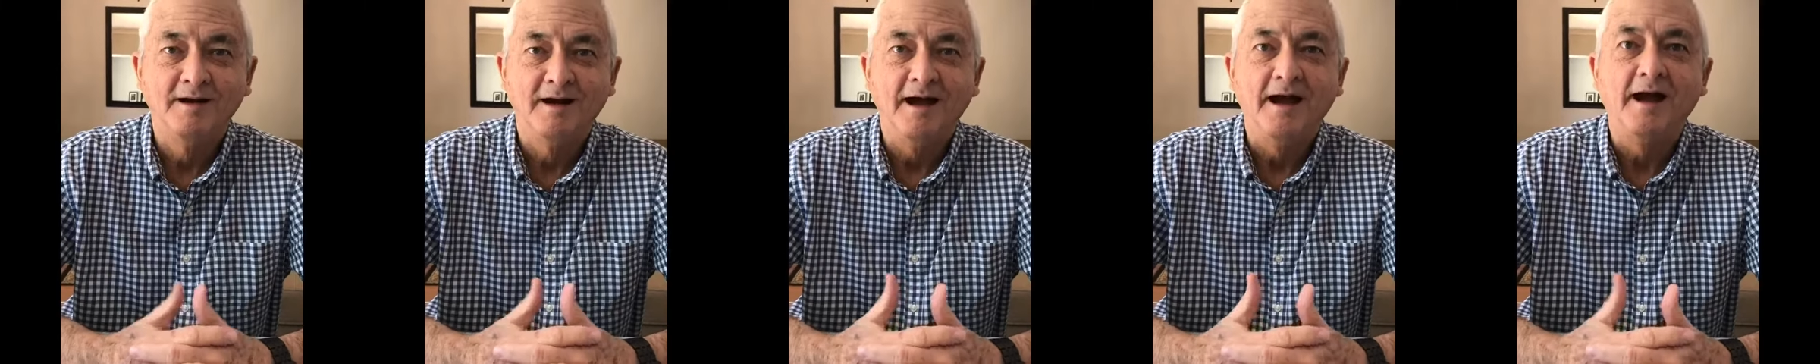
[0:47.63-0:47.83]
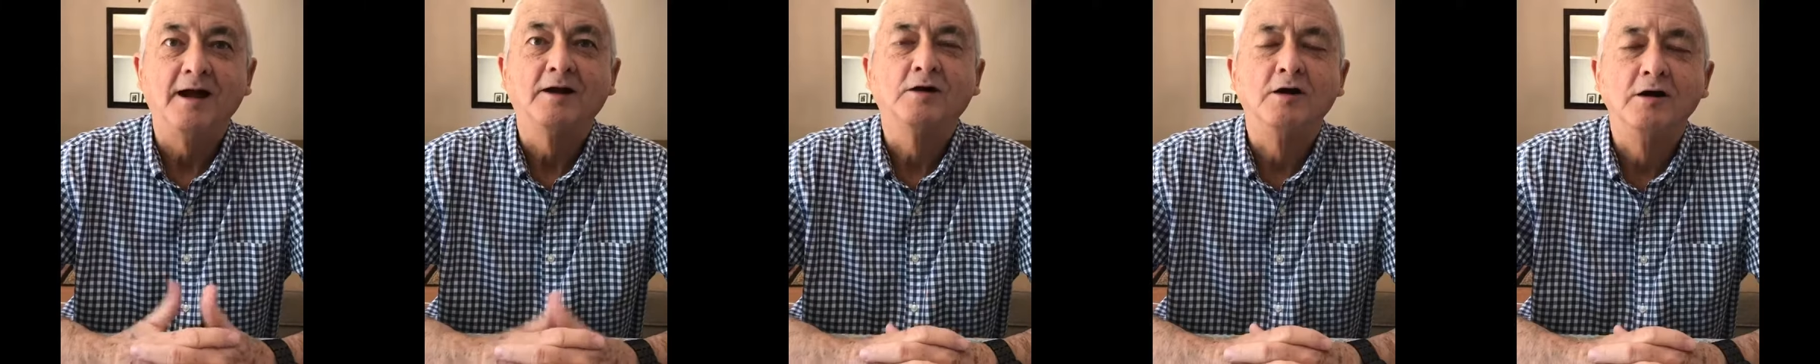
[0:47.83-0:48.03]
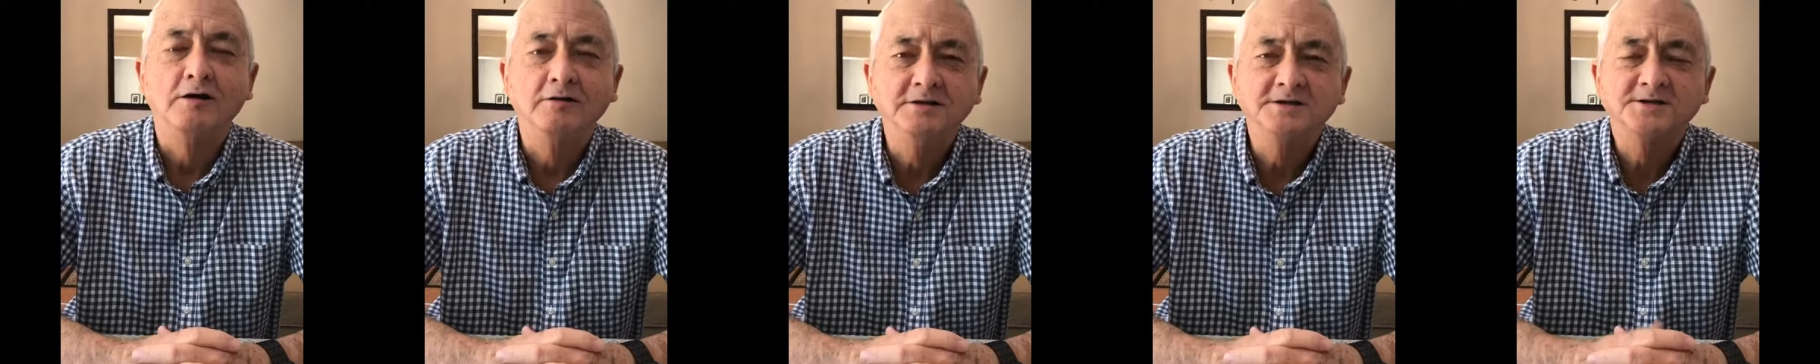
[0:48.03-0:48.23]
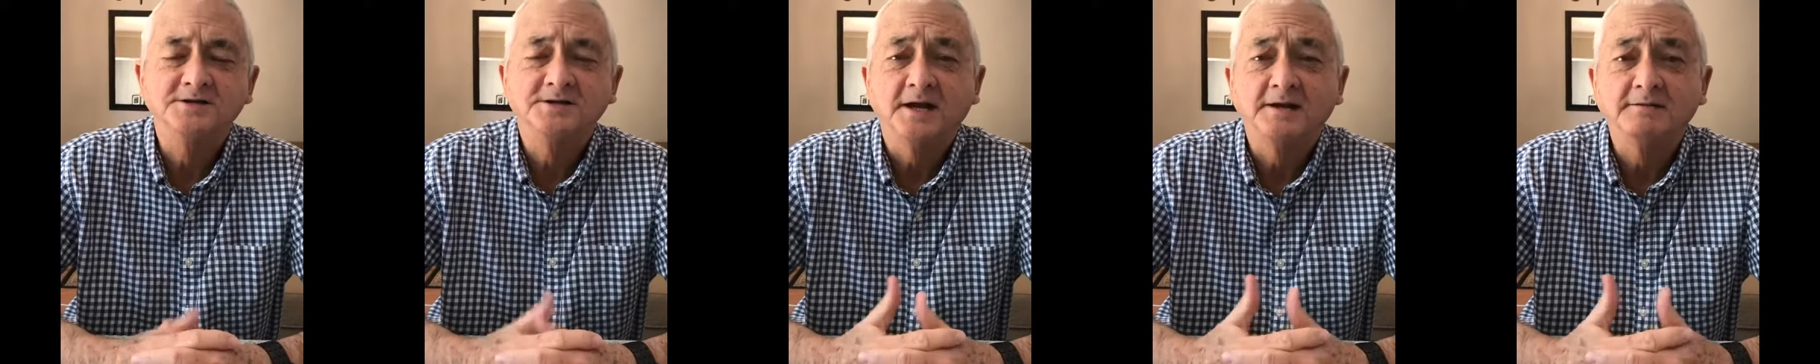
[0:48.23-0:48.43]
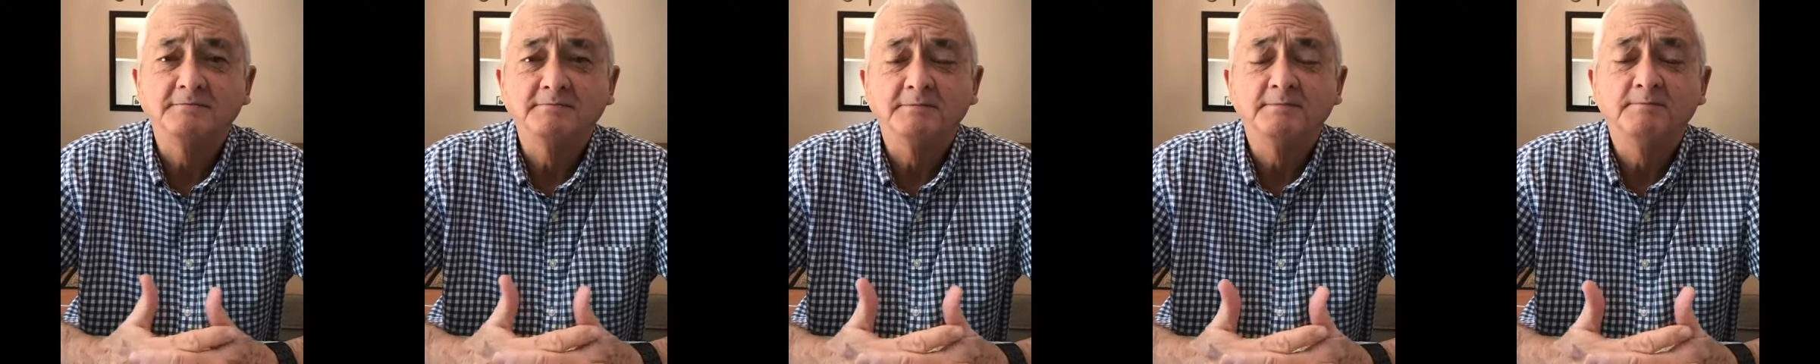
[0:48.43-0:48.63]
Our goal is
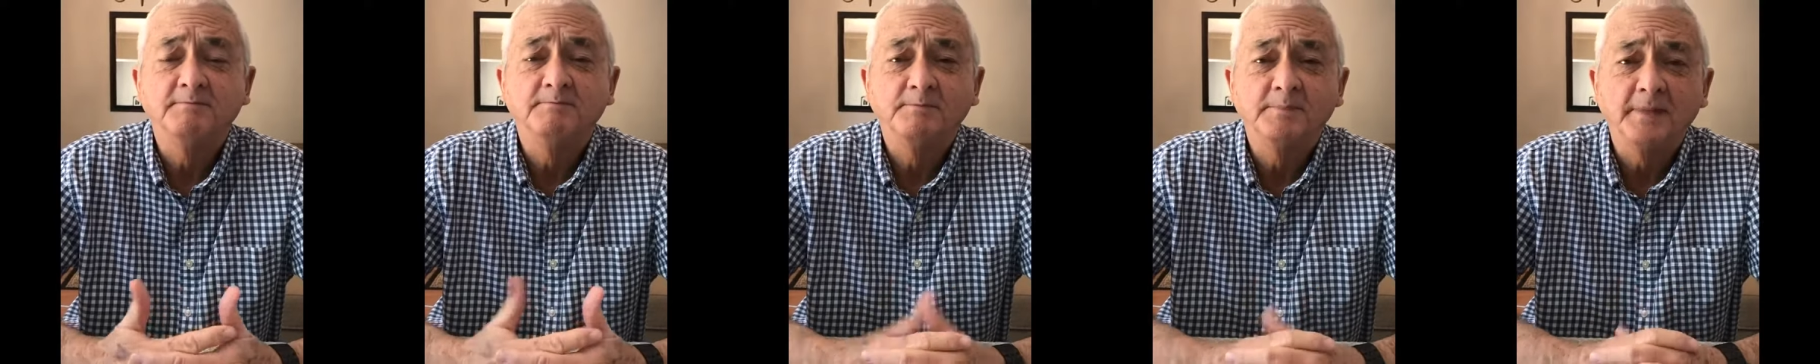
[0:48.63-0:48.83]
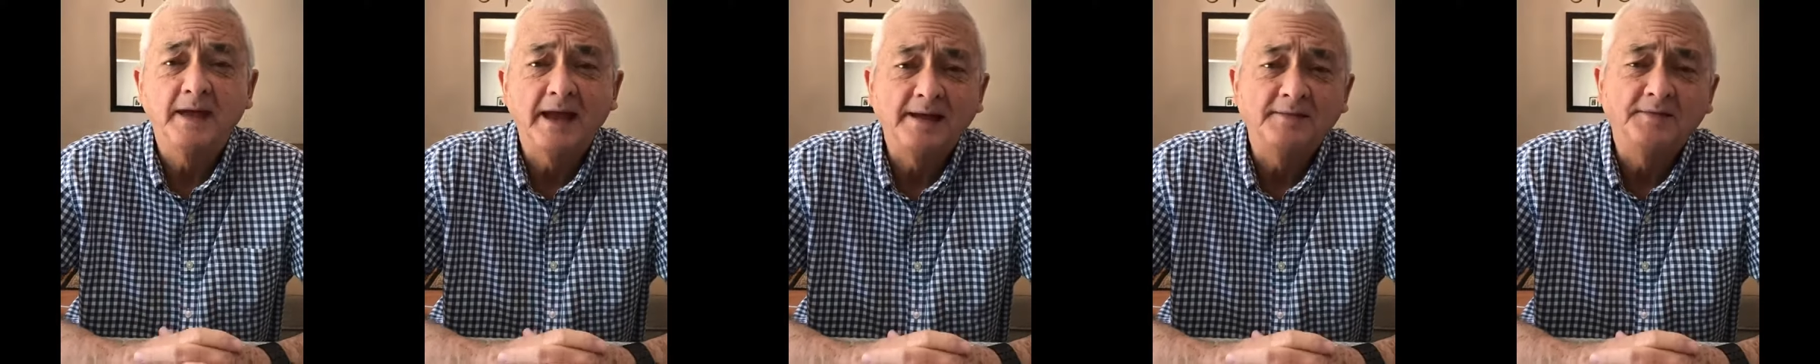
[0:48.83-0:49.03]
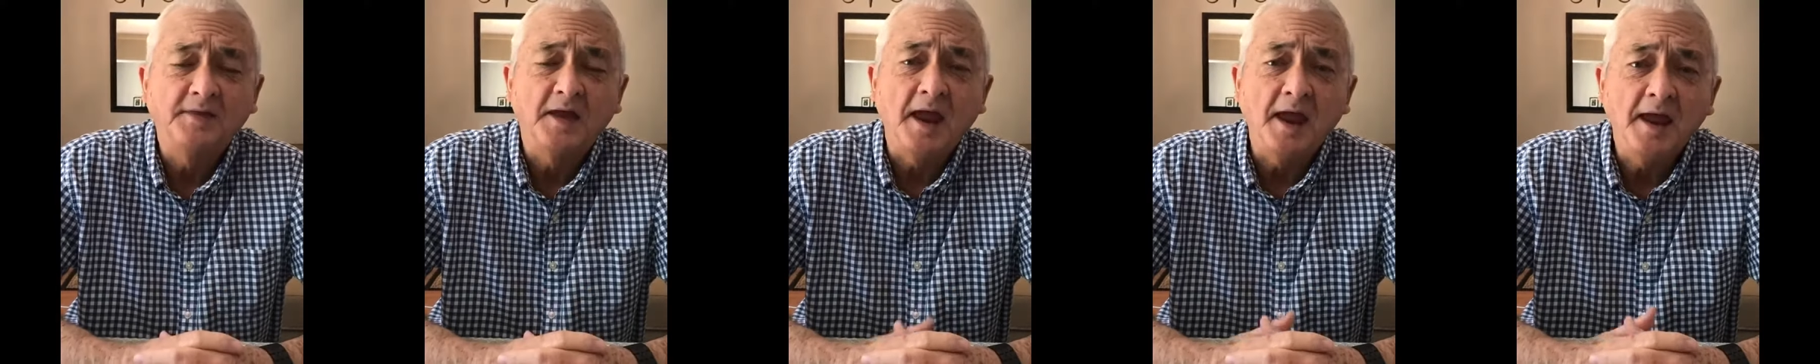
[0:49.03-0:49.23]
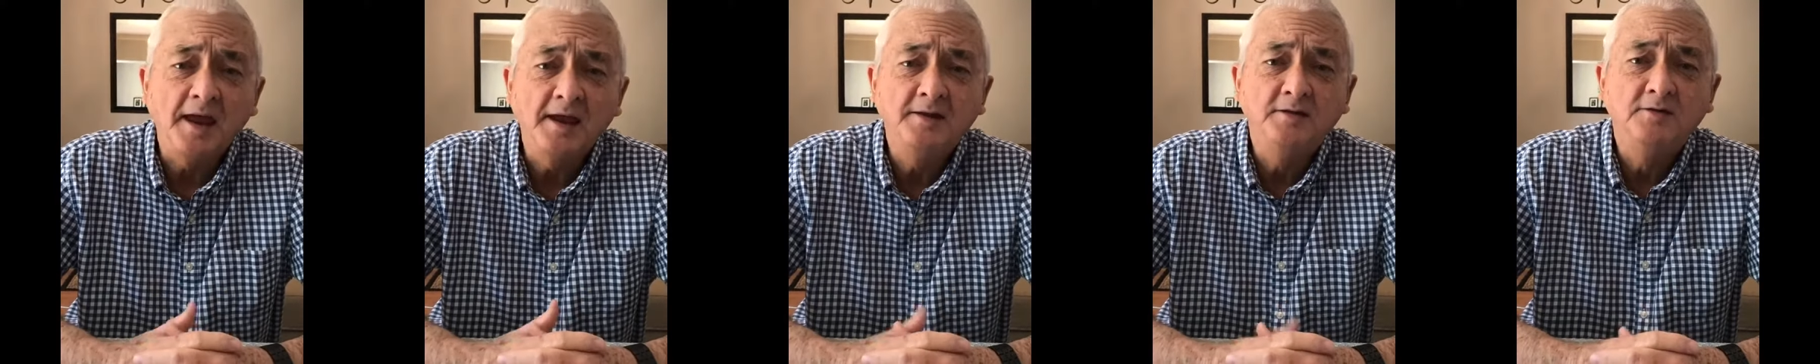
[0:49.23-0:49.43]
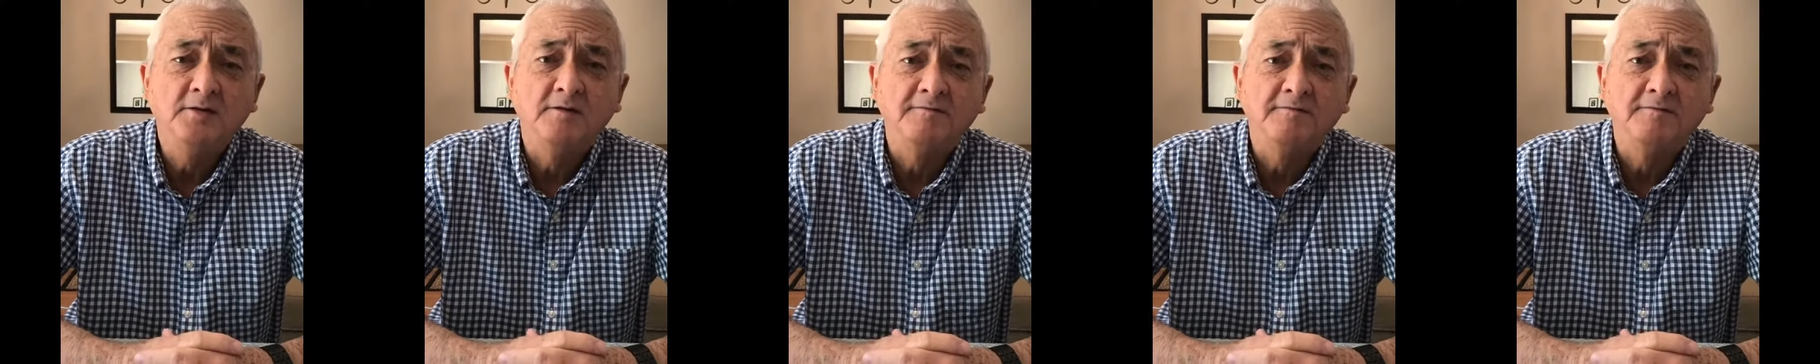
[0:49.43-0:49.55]
that at the end